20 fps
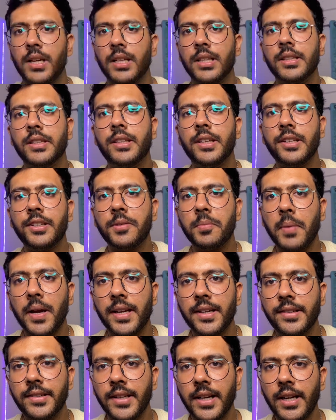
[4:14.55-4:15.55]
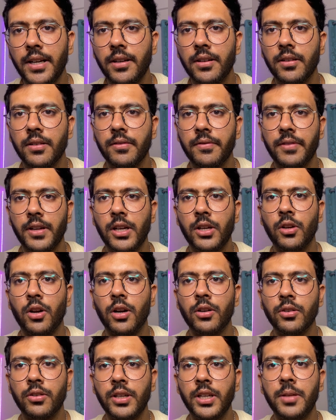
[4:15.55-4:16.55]
This mindset will
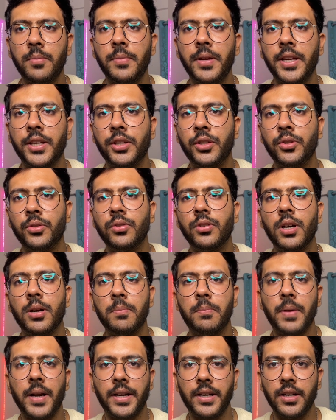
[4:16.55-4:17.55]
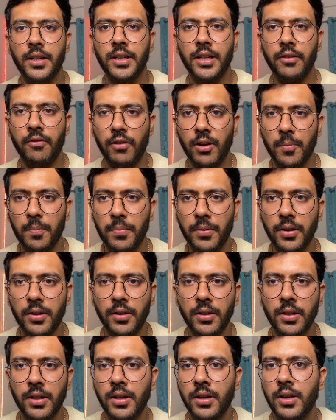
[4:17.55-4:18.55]
not only make you a better developer,
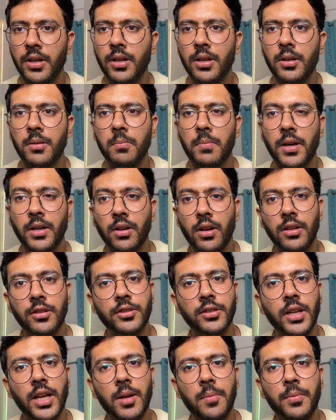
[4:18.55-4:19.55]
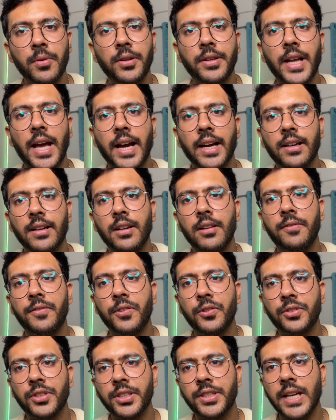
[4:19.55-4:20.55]
but also help you tackle
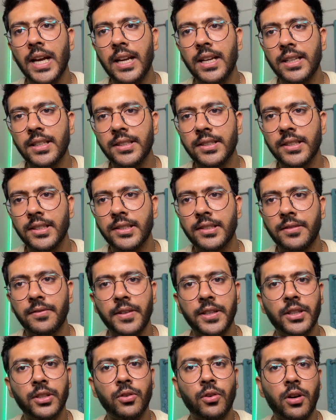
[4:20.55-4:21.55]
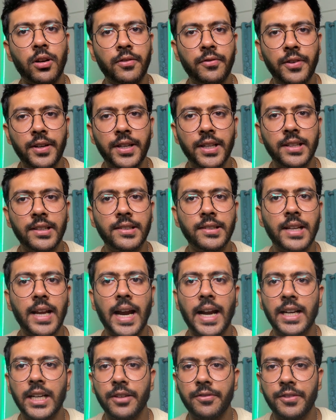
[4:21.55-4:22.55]
future challenges with confidence
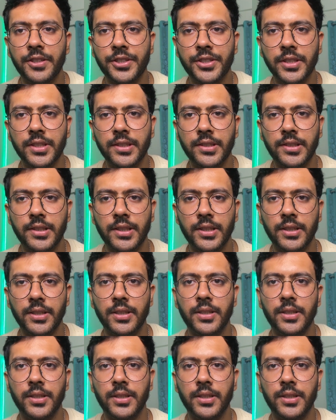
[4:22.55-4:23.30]
and efficiency.